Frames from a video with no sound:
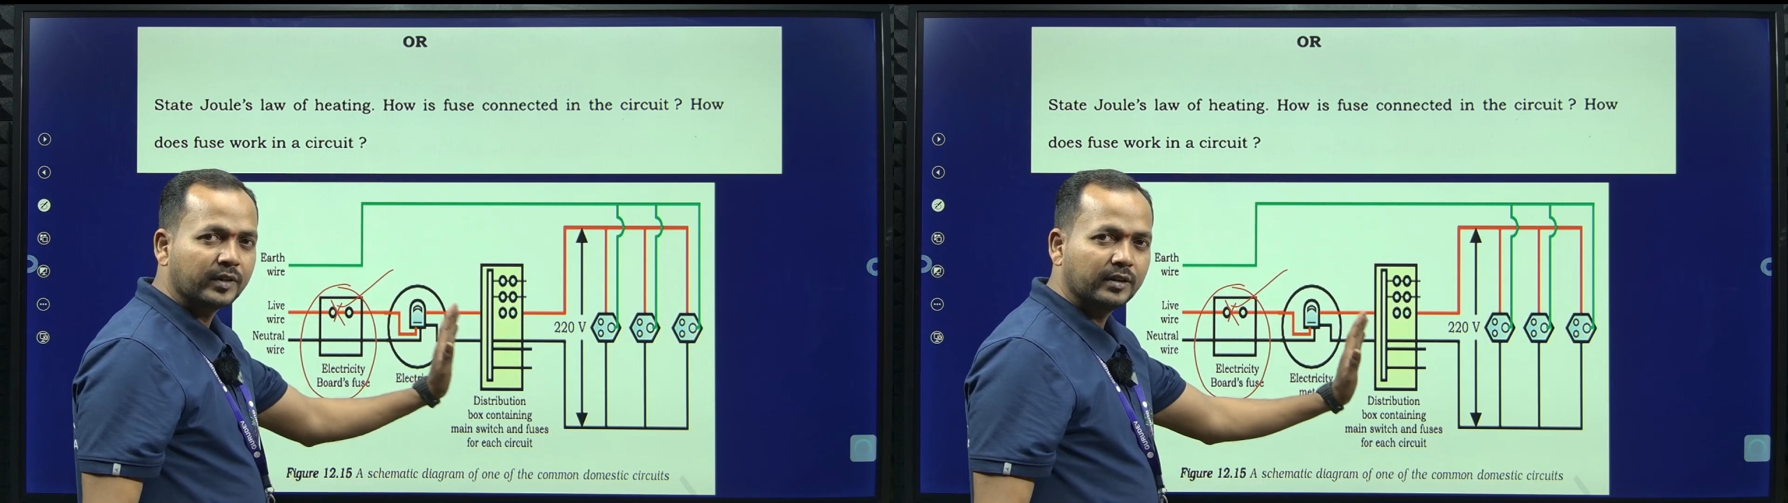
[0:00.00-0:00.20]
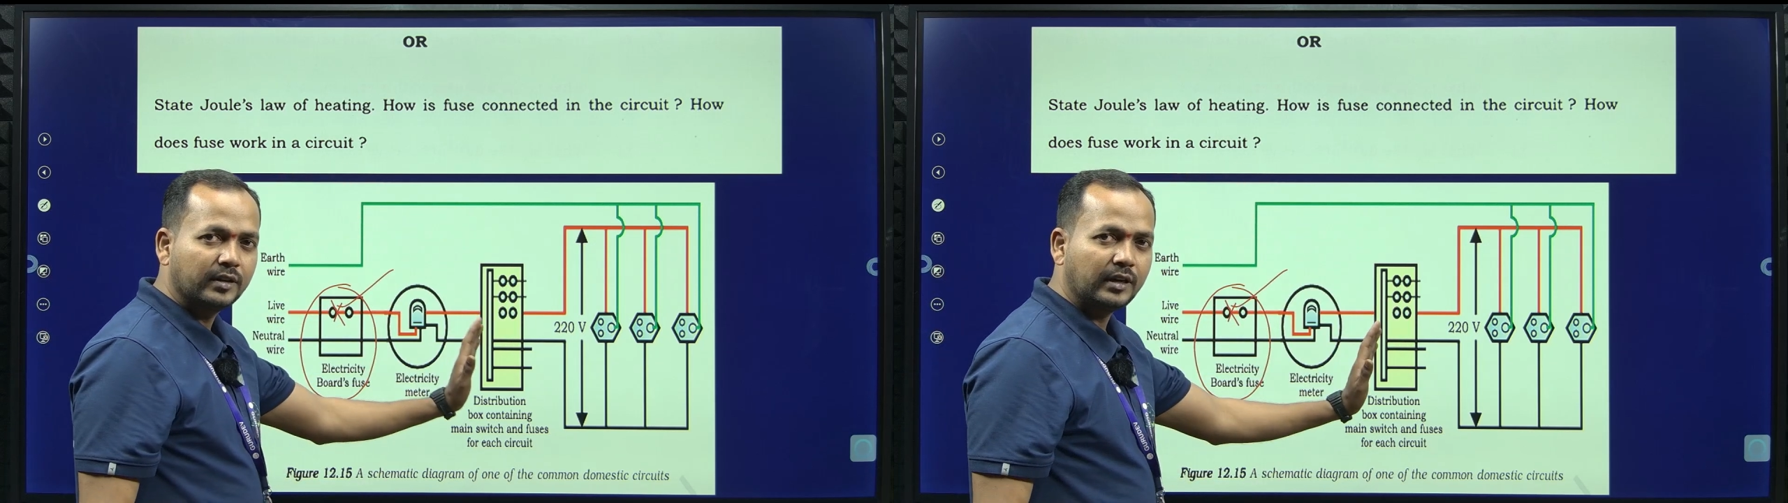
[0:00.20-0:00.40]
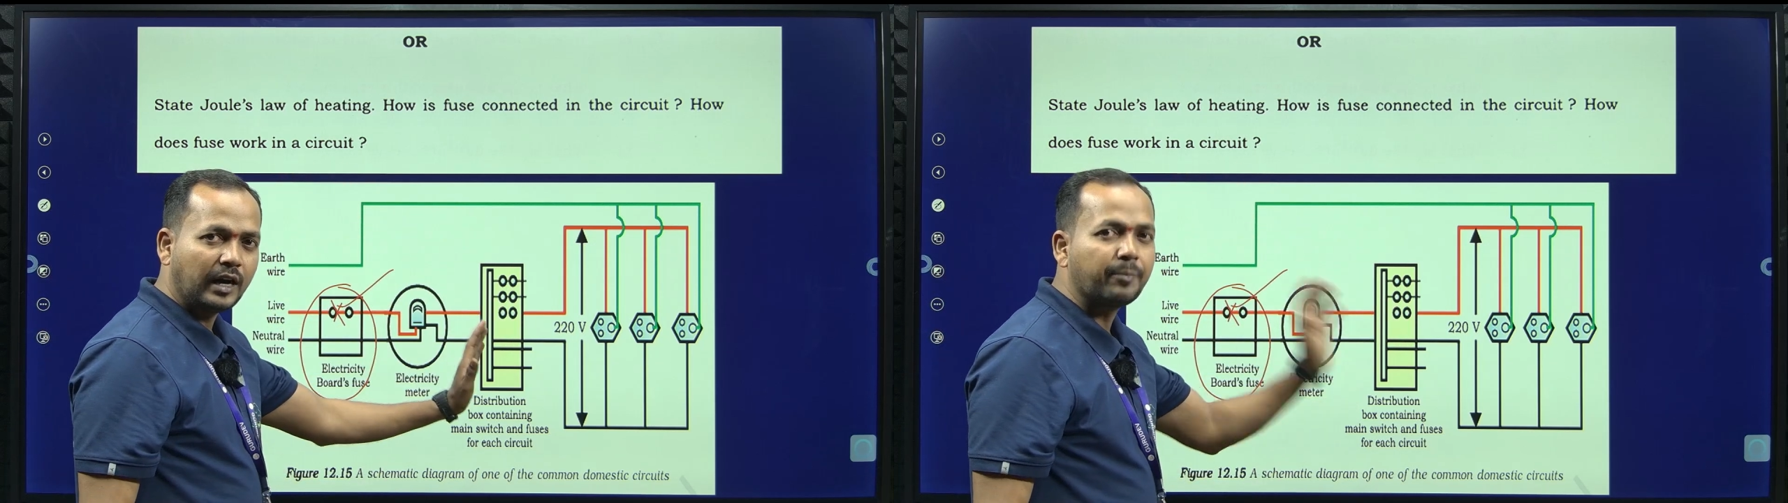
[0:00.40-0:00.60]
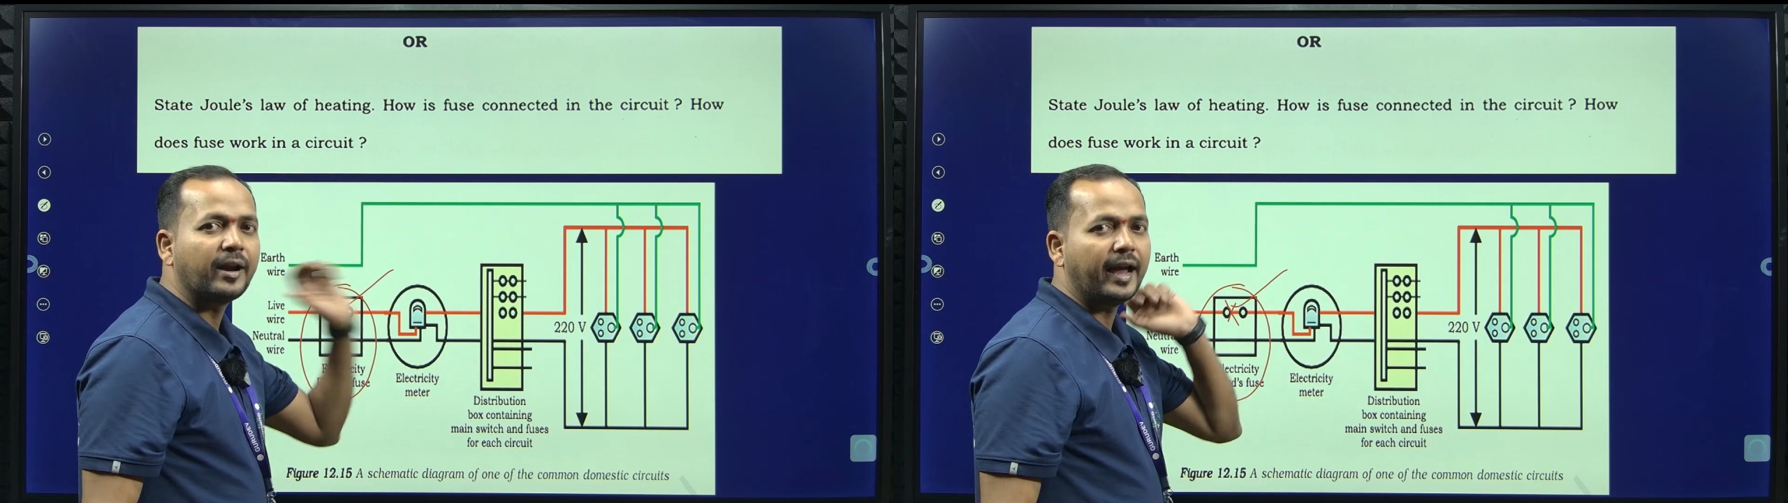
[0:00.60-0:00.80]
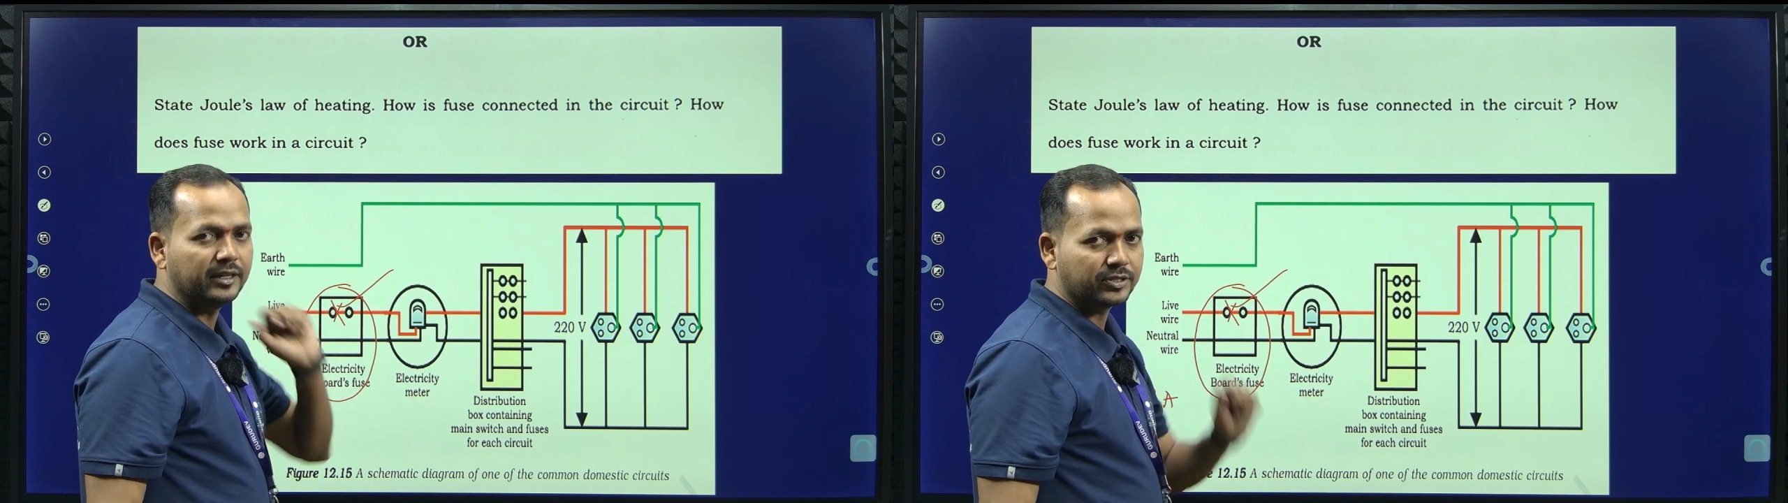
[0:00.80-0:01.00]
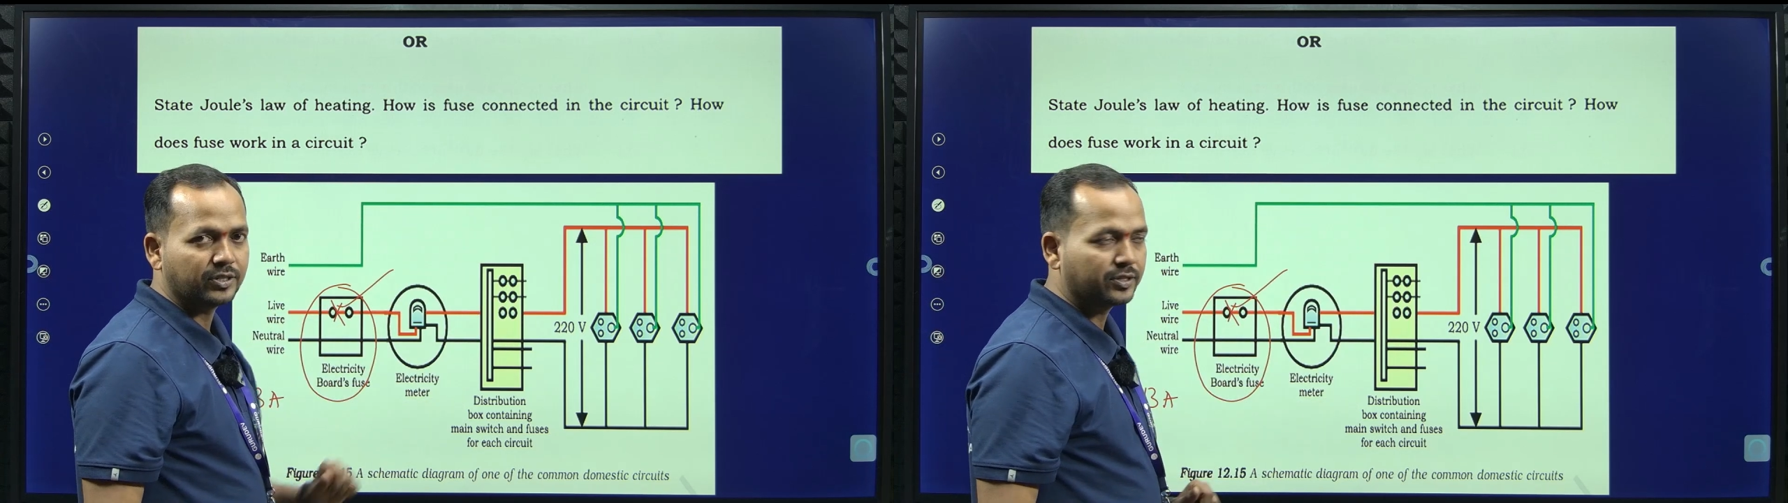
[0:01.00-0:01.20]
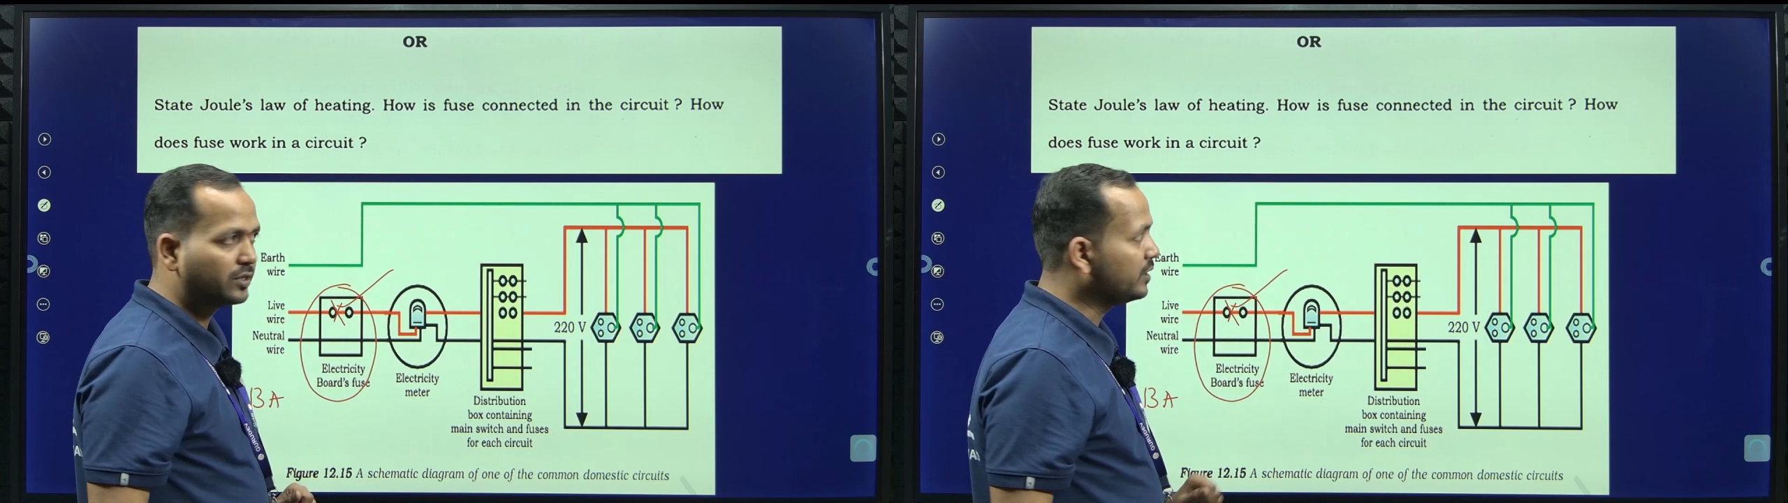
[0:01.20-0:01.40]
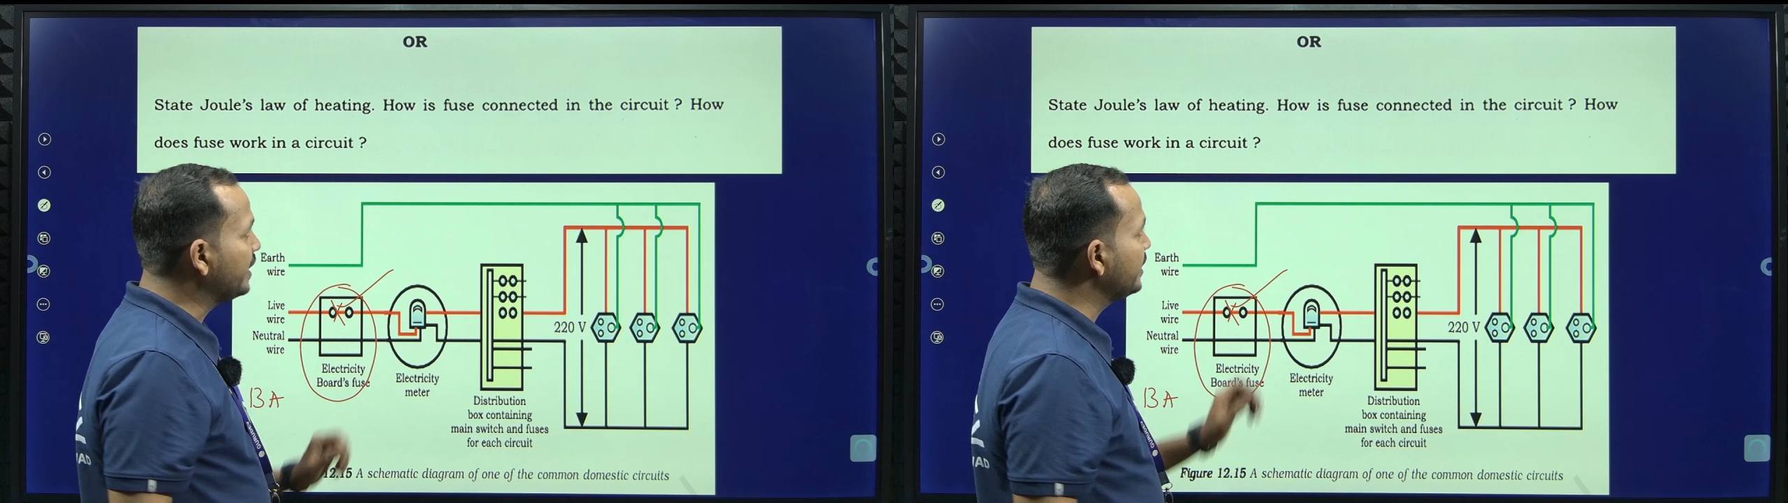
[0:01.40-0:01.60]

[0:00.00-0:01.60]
appliances. That is